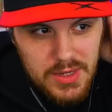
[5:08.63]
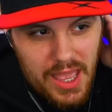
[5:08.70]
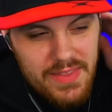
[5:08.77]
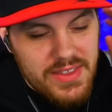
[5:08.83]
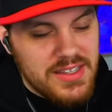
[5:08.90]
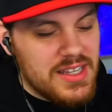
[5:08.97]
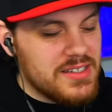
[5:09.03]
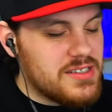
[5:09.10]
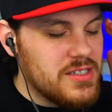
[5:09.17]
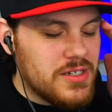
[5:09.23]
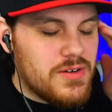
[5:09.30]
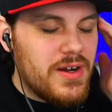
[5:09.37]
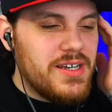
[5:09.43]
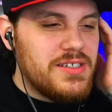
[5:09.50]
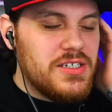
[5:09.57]
I think that's the
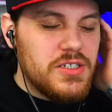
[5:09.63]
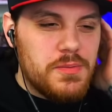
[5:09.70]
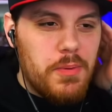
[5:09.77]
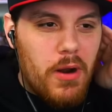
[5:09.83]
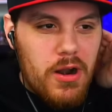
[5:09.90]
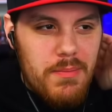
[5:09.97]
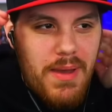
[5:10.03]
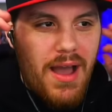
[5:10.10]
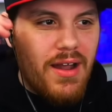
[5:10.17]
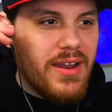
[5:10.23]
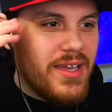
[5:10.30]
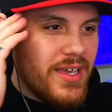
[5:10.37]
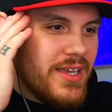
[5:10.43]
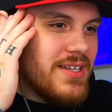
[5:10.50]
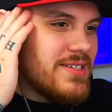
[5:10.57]
craziest part about
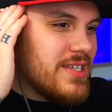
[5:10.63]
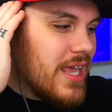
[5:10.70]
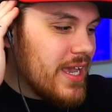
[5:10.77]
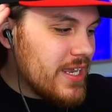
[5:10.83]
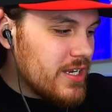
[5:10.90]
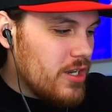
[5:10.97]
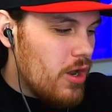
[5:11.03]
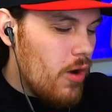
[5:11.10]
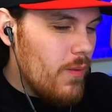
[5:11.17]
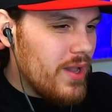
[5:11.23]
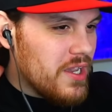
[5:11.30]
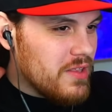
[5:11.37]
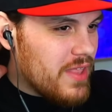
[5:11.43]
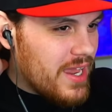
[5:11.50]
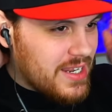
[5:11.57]
it, is like
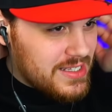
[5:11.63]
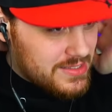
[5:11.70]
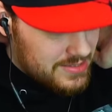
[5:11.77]
knowing that he's